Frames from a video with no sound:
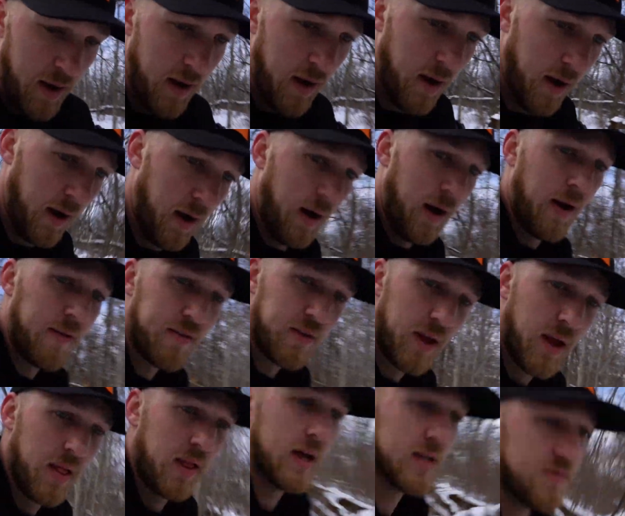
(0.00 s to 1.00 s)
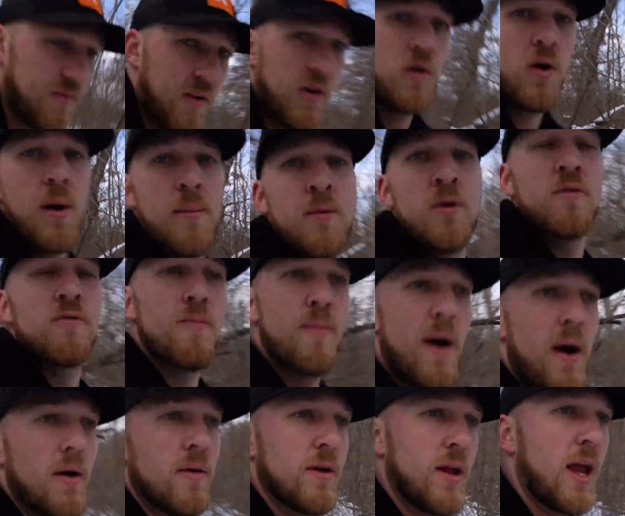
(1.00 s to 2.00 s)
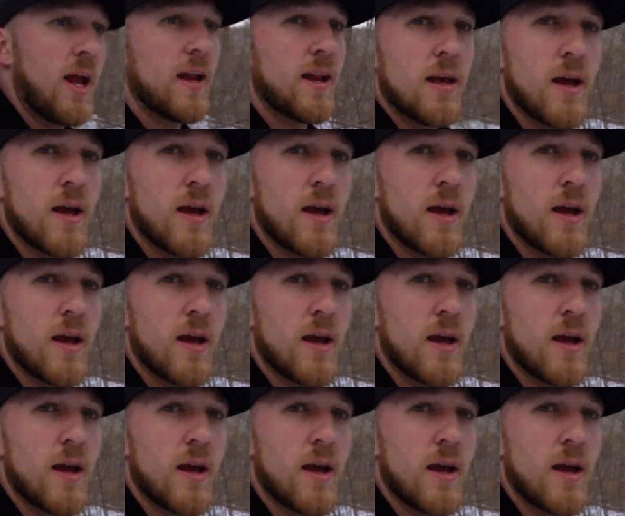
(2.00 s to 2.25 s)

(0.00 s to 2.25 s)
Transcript: After that last video, I moved about 80